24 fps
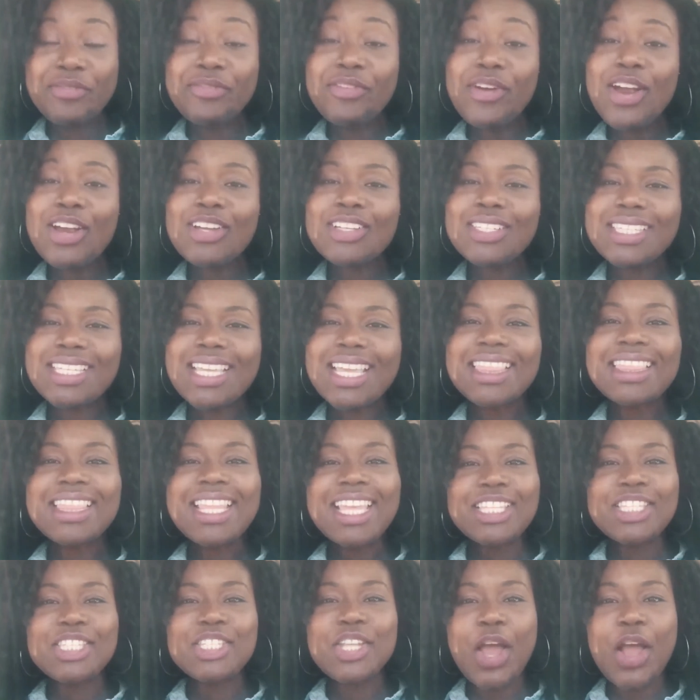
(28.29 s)
First,
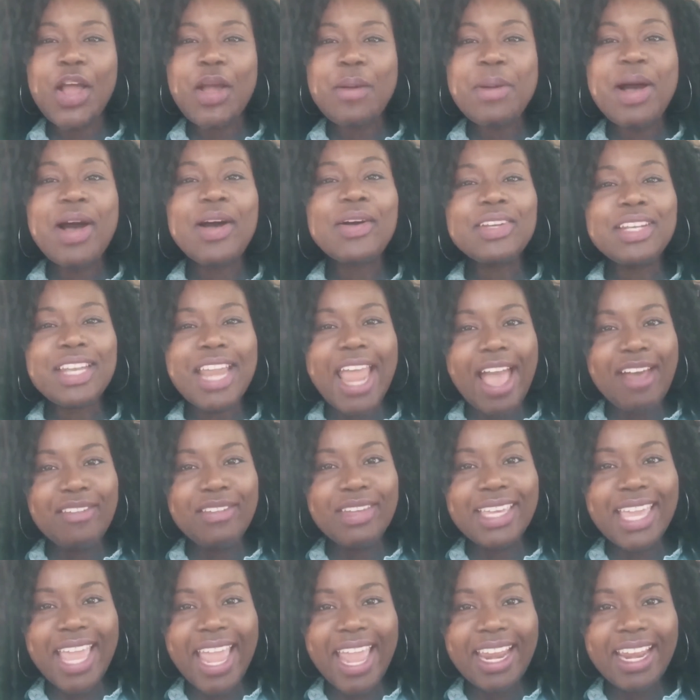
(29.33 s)
let's talk about
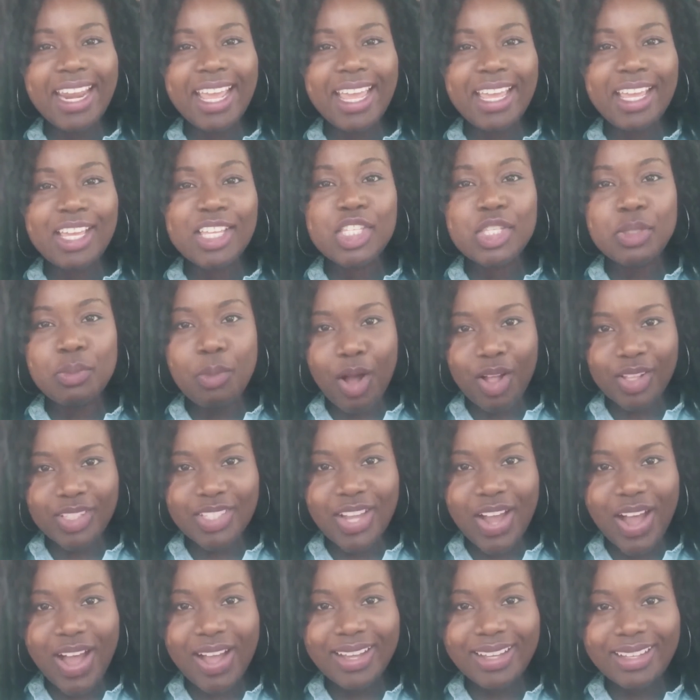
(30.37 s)
navigating small
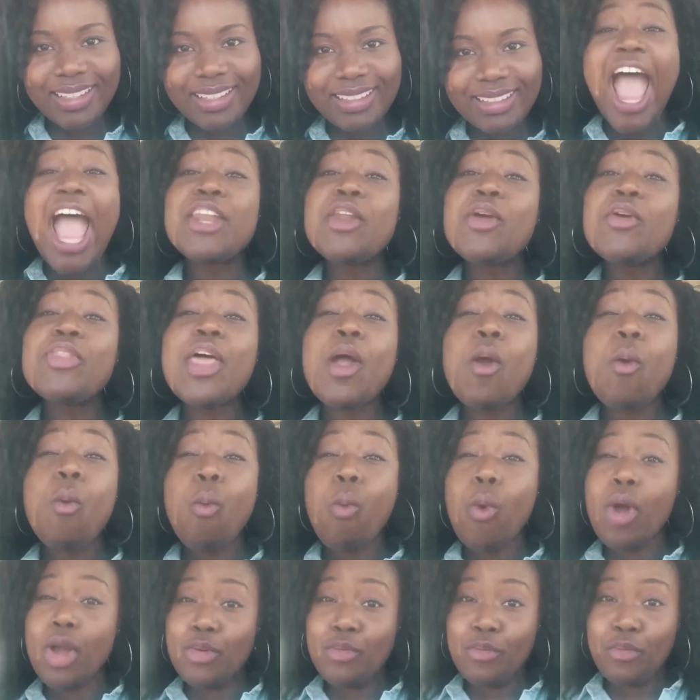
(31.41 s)
talk. I know that
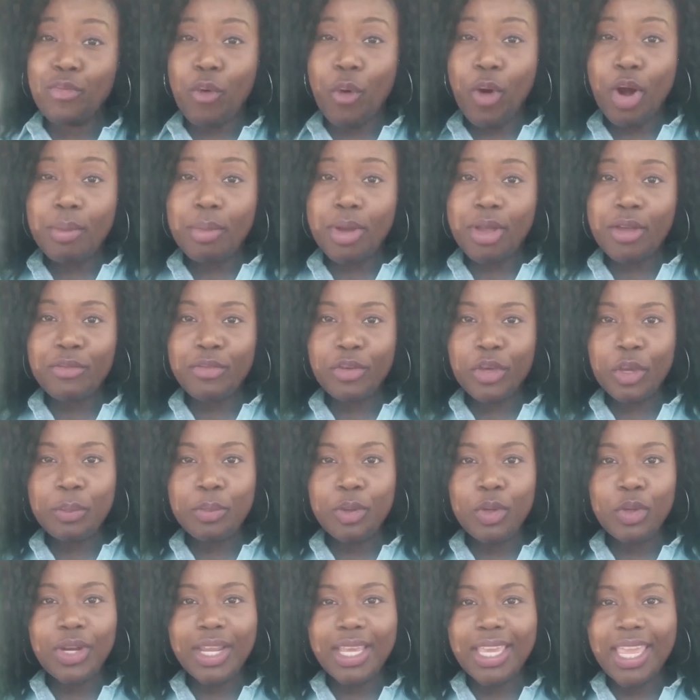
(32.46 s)
one form of
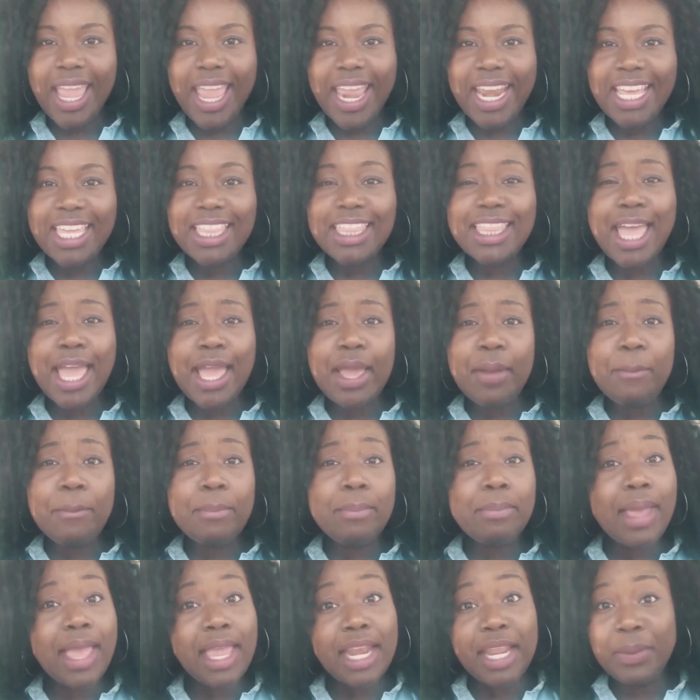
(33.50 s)
communicating that
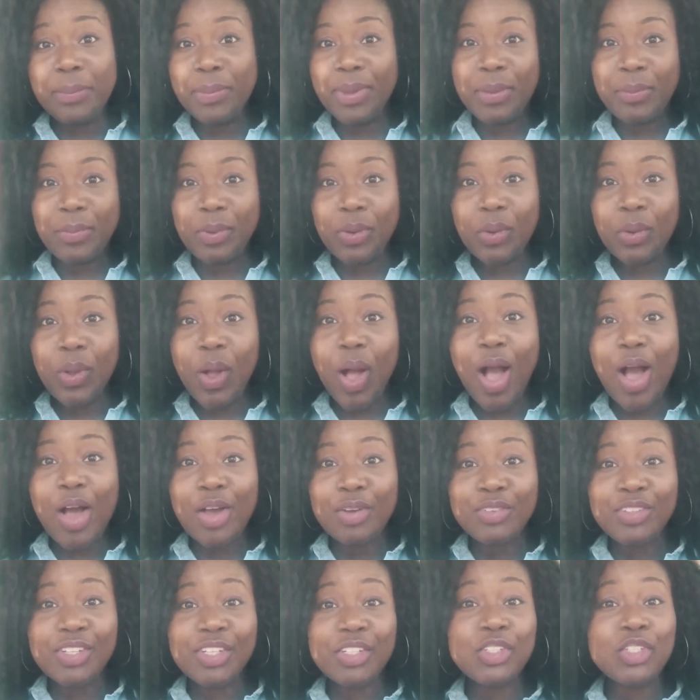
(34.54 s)
many people
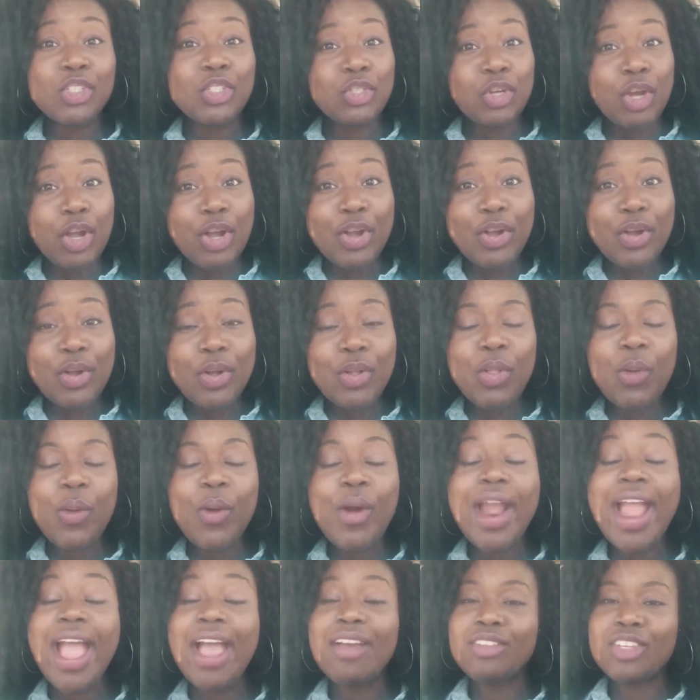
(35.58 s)
often struggle
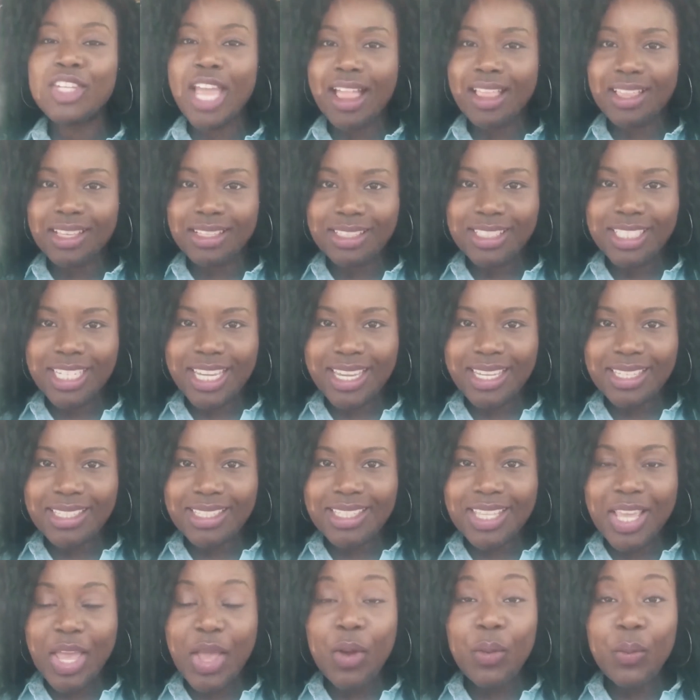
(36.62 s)
or have challenges
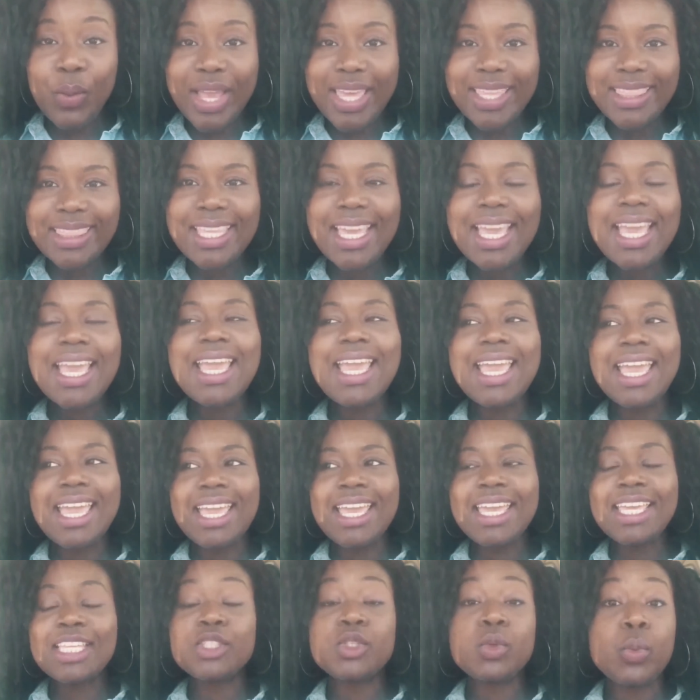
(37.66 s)
with
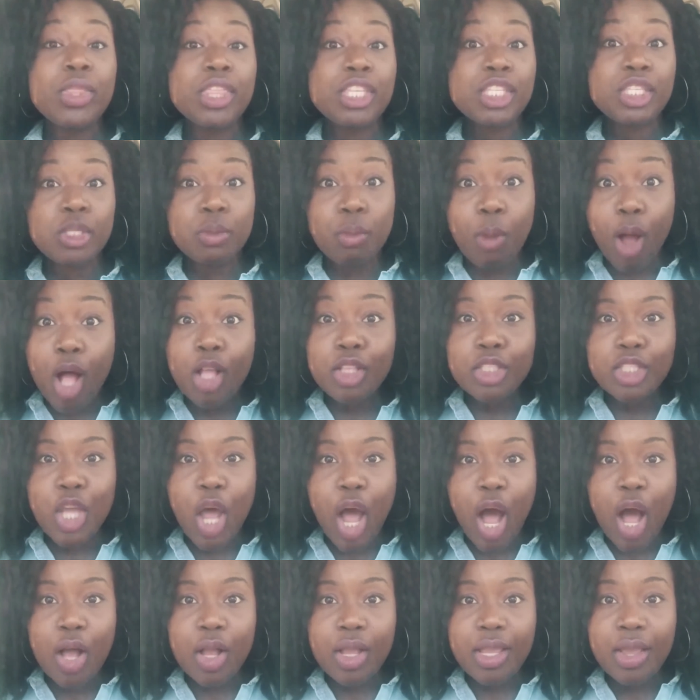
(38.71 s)
is with small
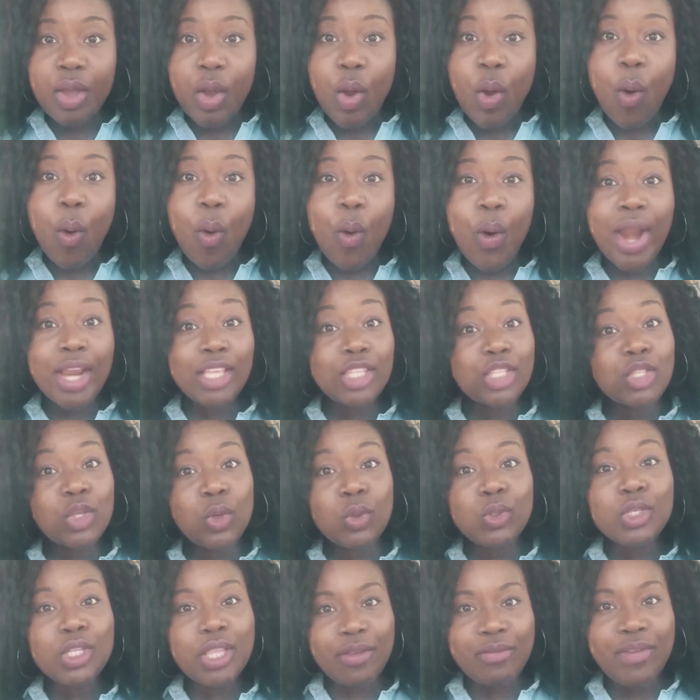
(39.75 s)
talk or at
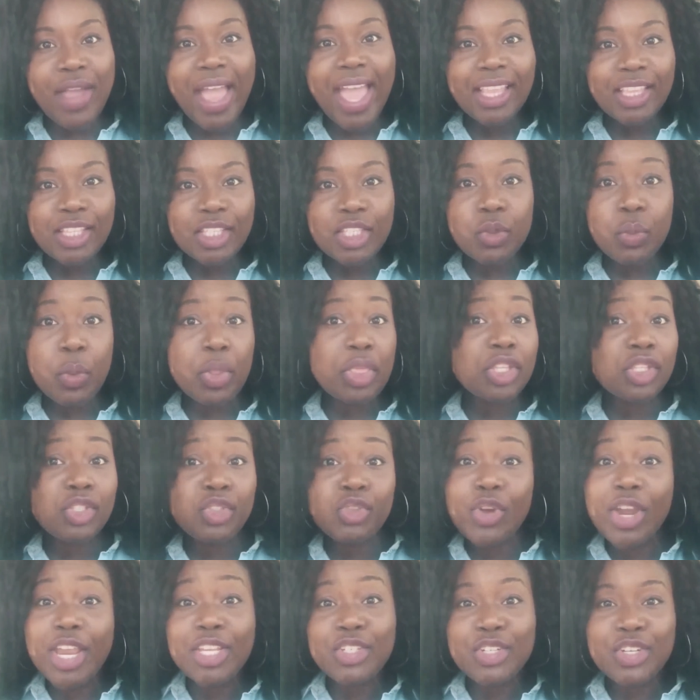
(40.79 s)
social events with
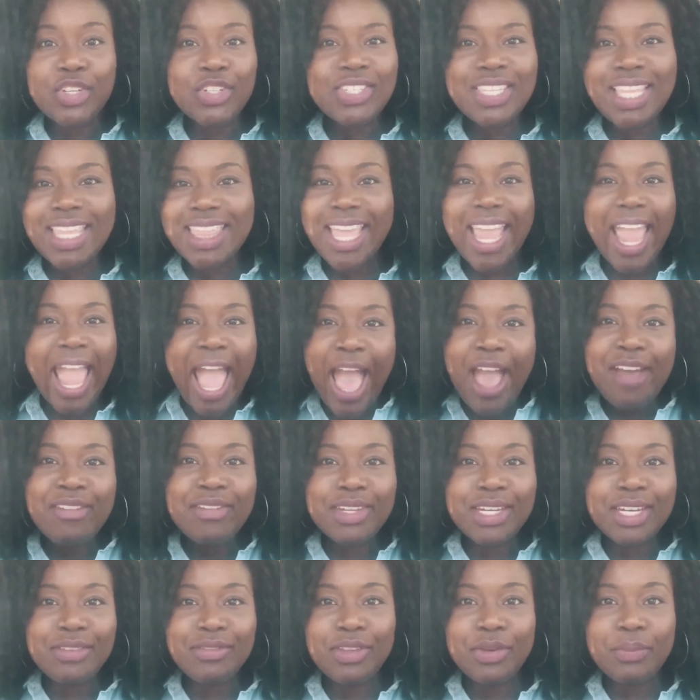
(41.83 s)
strangers that they
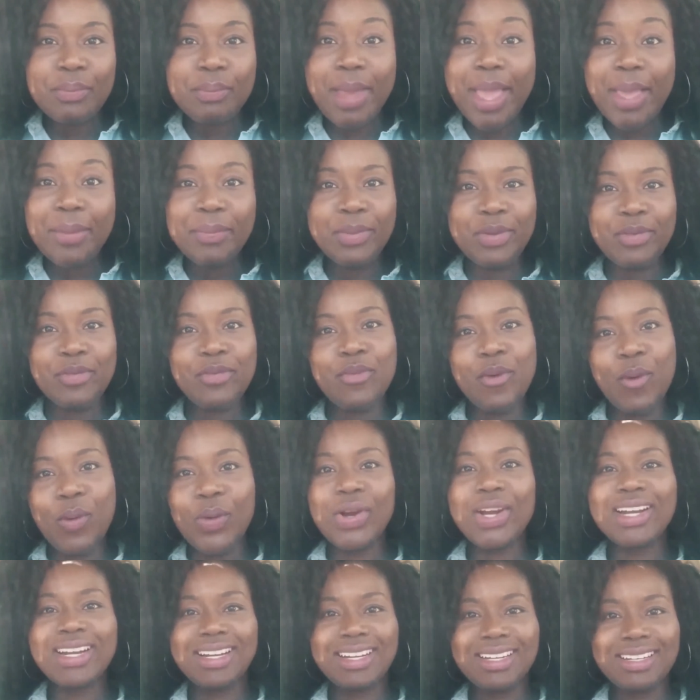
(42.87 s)
haven't even met
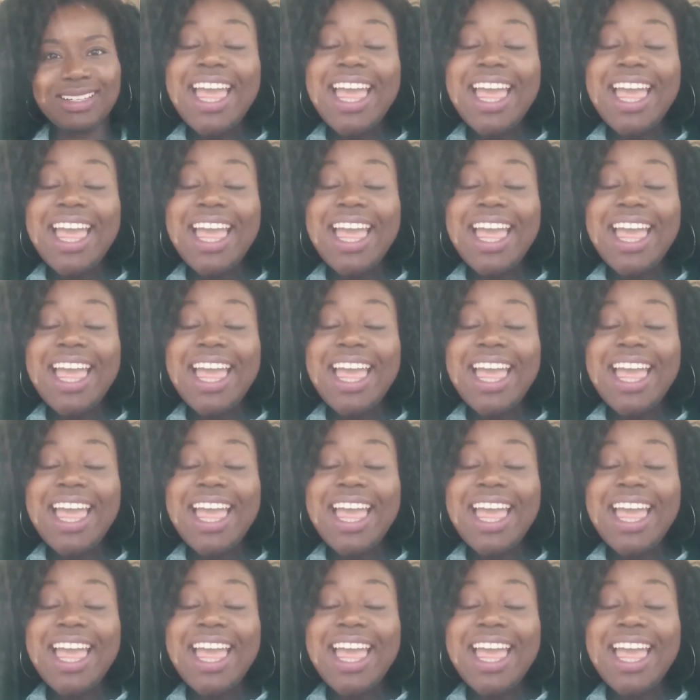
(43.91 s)
before.